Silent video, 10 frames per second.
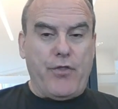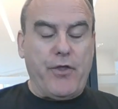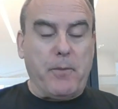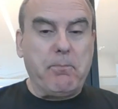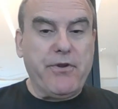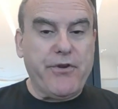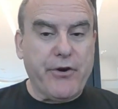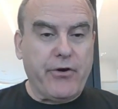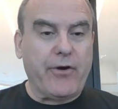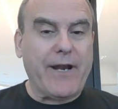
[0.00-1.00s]
the
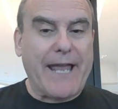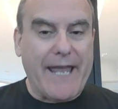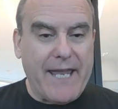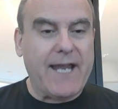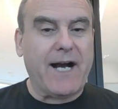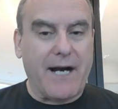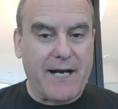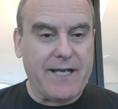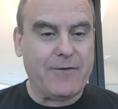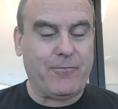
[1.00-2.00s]
pure
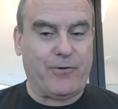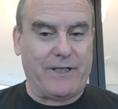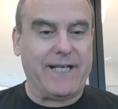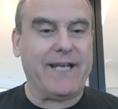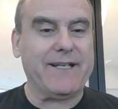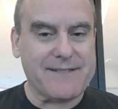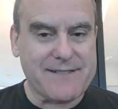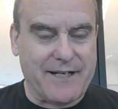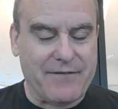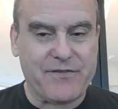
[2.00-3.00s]
AI related
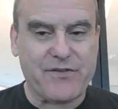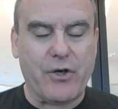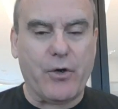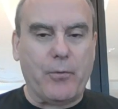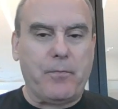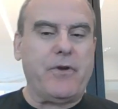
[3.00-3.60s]
stuff, so,